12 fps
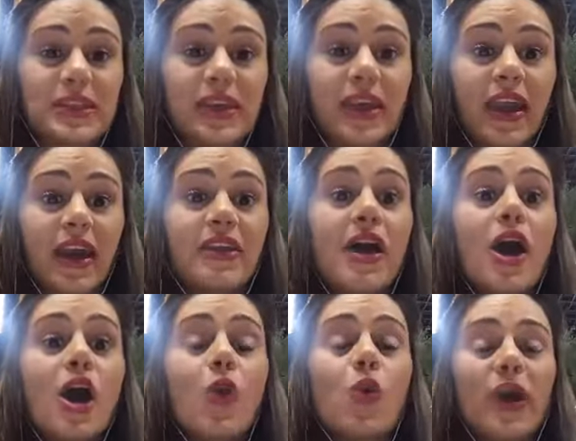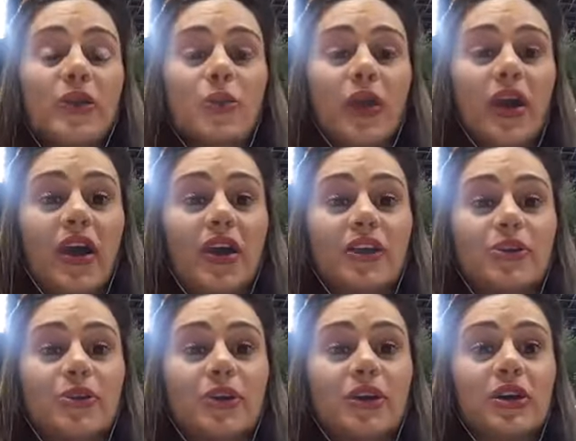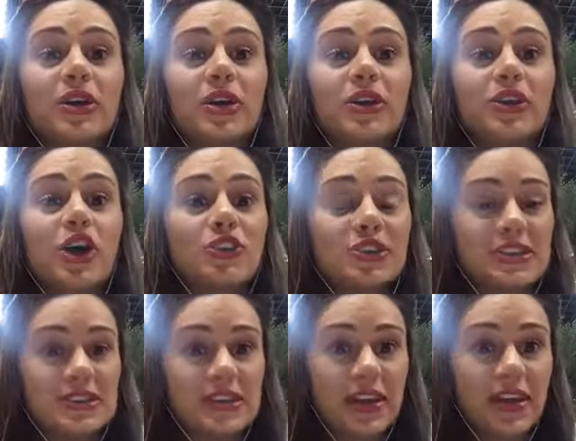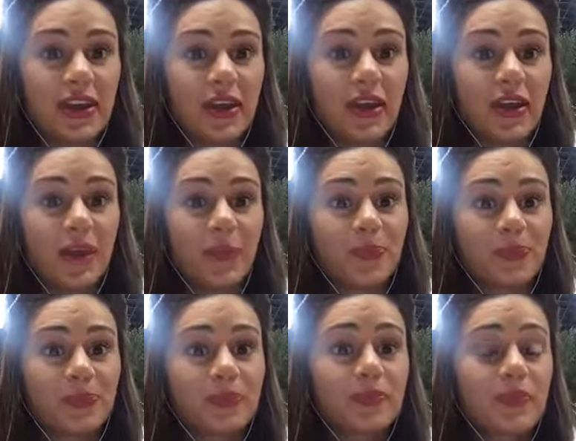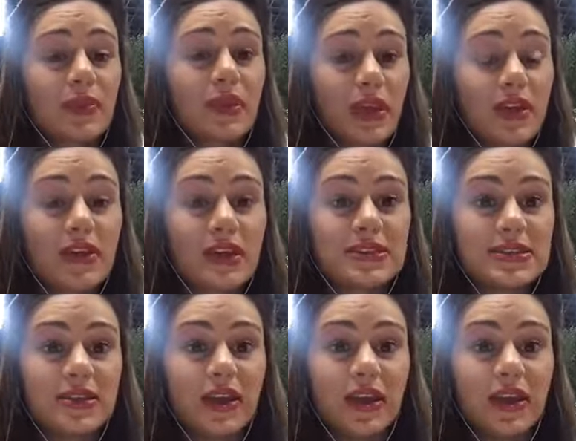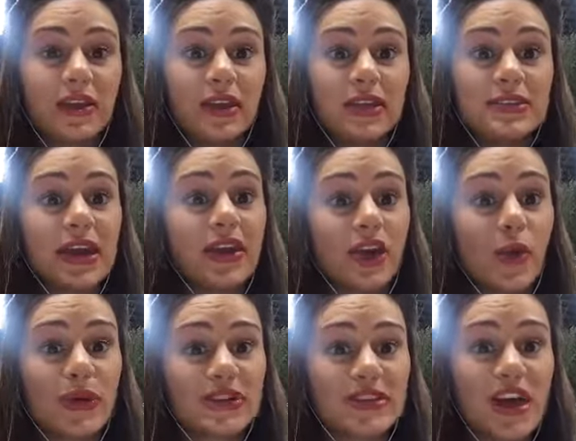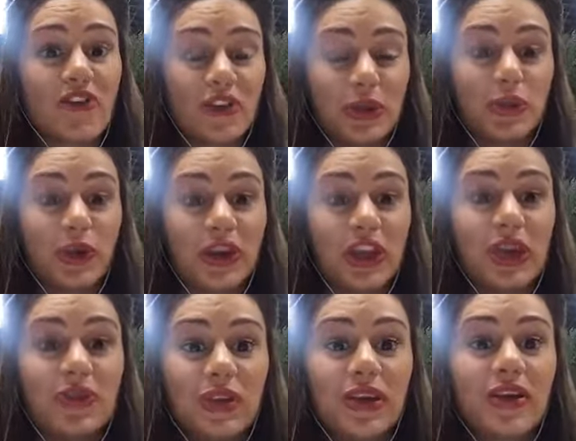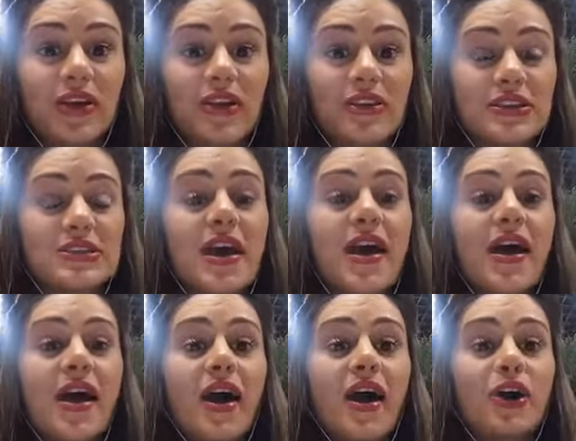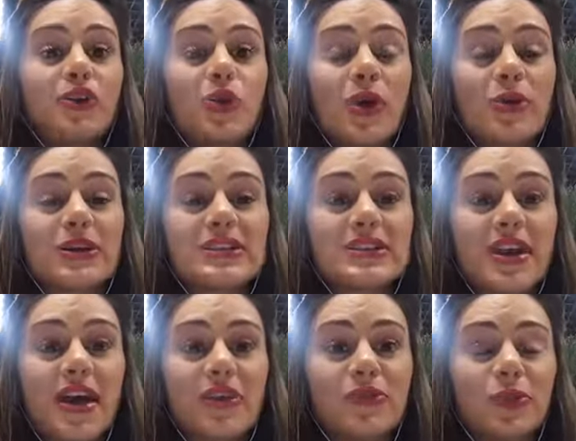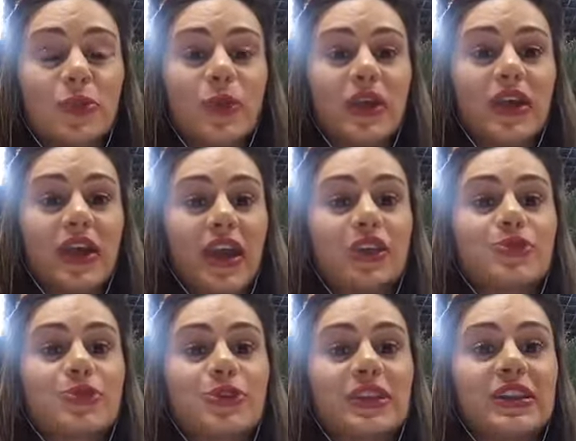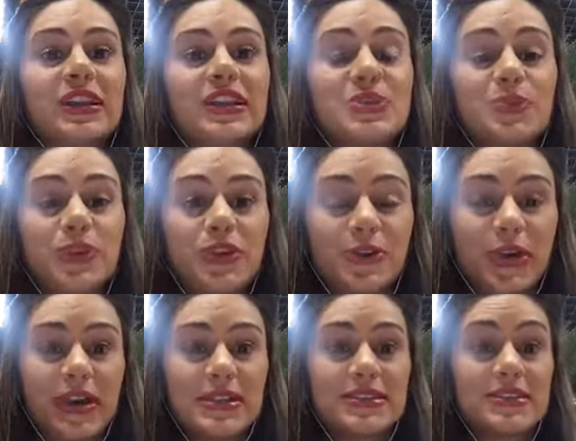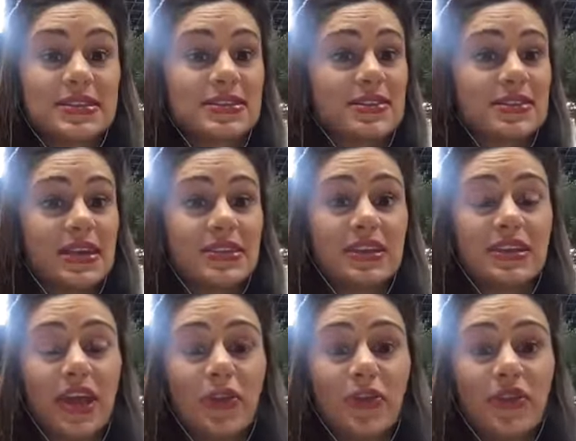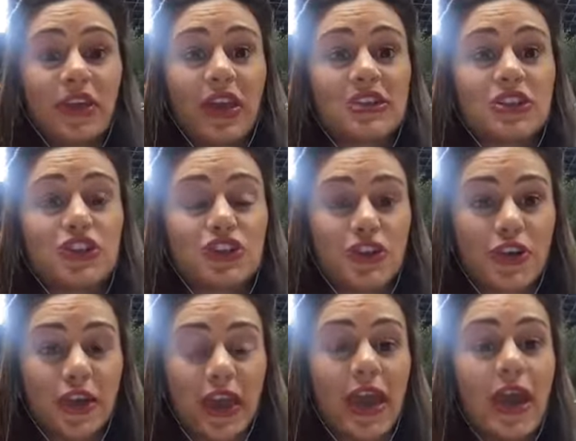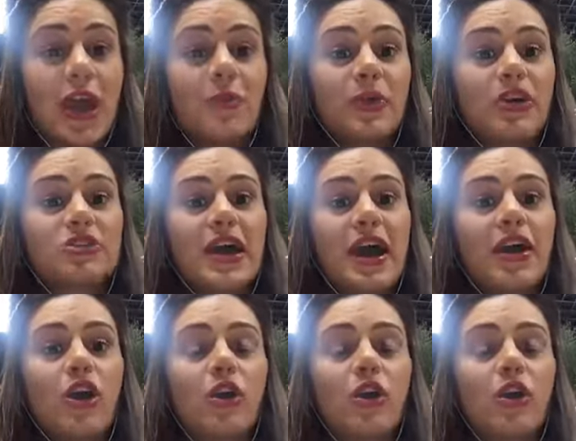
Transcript: And when we are noticing this inside ourselves, and we're giving this to ourselves, we can really experience the success and everything as a journey, because I'm